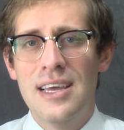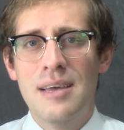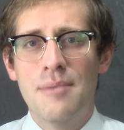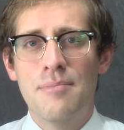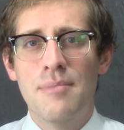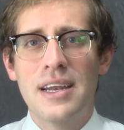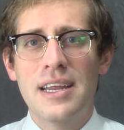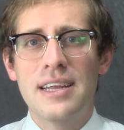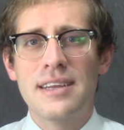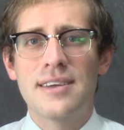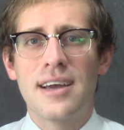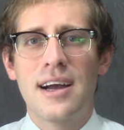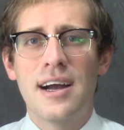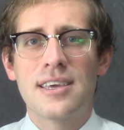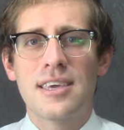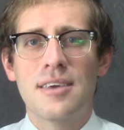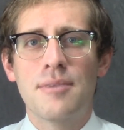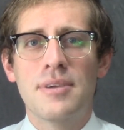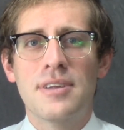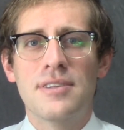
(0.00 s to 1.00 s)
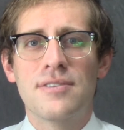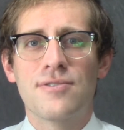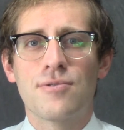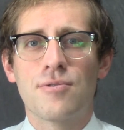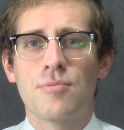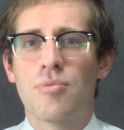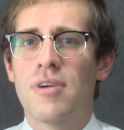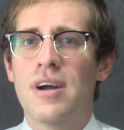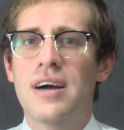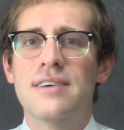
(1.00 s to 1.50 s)
Many documents
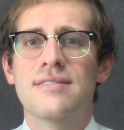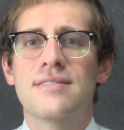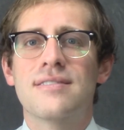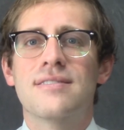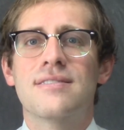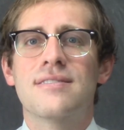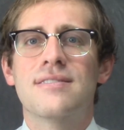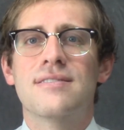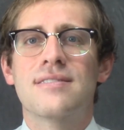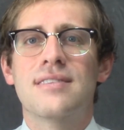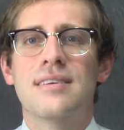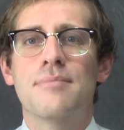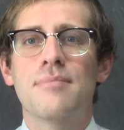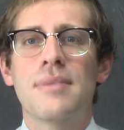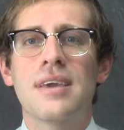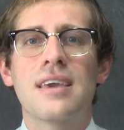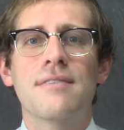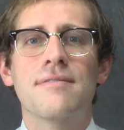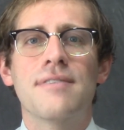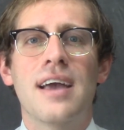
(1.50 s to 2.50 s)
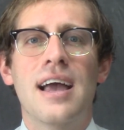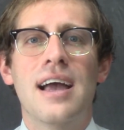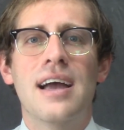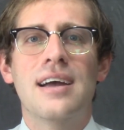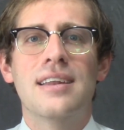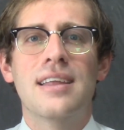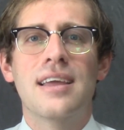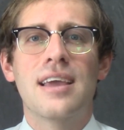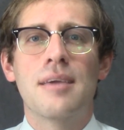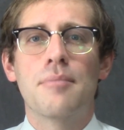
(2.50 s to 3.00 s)
or processes that may have
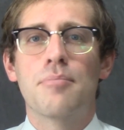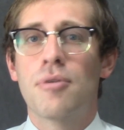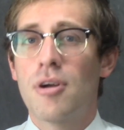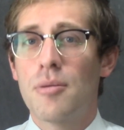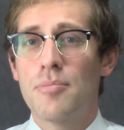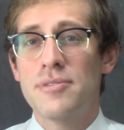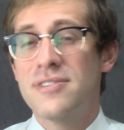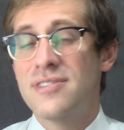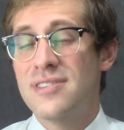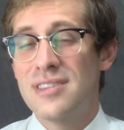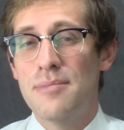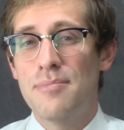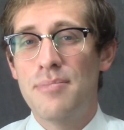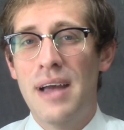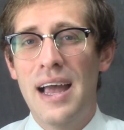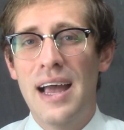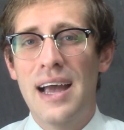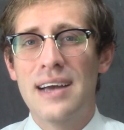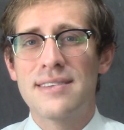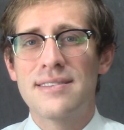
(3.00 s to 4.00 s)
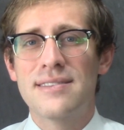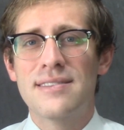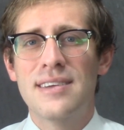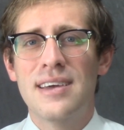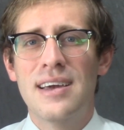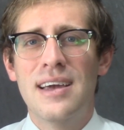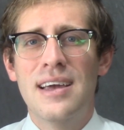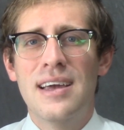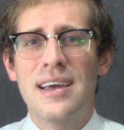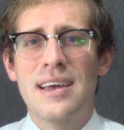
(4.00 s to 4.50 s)
had a purpose in the past
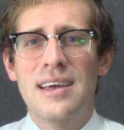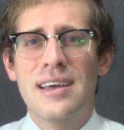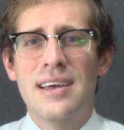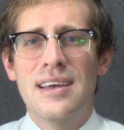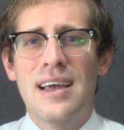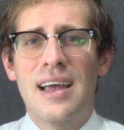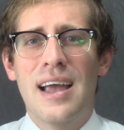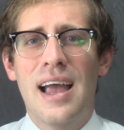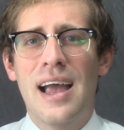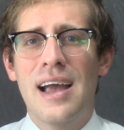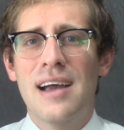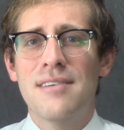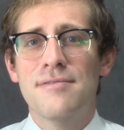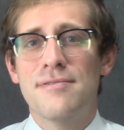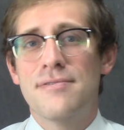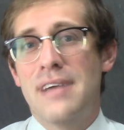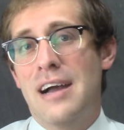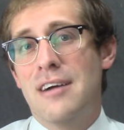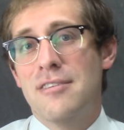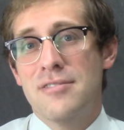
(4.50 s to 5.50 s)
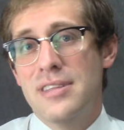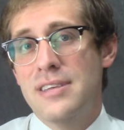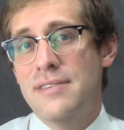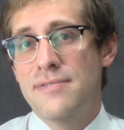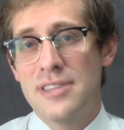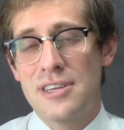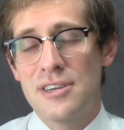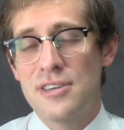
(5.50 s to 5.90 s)
have outlived their